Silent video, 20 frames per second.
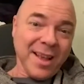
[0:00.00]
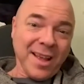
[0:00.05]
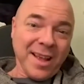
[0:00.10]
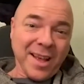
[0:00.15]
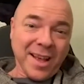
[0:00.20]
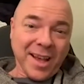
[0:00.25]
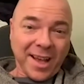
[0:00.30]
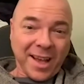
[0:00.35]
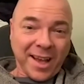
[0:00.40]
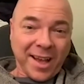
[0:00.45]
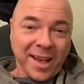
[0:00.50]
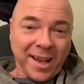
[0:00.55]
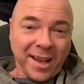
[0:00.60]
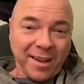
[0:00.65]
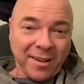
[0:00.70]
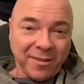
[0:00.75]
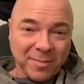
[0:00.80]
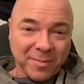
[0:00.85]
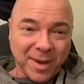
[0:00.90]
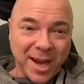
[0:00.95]

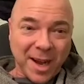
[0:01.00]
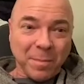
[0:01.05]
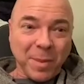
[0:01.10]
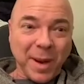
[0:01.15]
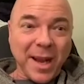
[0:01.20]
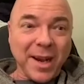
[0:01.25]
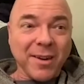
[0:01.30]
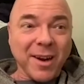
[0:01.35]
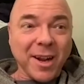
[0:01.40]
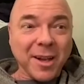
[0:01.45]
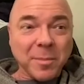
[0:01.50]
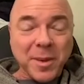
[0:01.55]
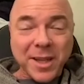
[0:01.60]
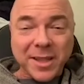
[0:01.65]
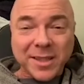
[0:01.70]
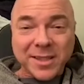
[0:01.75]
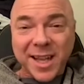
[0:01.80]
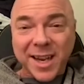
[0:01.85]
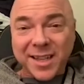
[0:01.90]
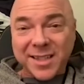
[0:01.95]
I played rugby in
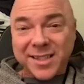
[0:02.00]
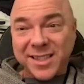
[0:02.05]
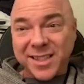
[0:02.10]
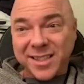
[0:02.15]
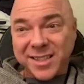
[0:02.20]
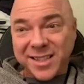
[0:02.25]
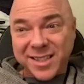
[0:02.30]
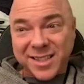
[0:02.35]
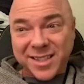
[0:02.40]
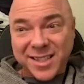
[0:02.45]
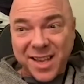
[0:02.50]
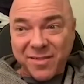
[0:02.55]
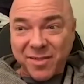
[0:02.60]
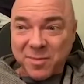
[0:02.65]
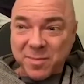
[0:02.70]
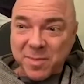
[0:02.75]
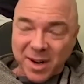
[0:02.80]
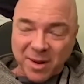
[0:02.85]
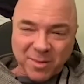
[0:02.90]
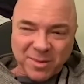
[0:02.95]
standard 6 and
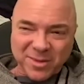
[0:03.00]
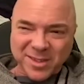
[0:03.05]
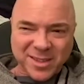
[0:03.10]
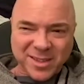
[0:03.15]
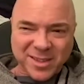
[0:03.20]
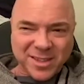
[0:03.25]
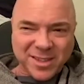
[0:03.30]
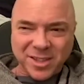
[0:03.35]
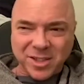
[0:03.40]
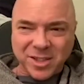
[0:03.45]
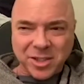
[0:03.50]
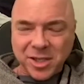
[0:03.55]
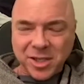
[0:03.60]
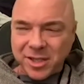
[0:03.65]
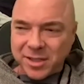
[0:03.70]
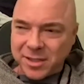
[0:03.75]
7, but I was shit.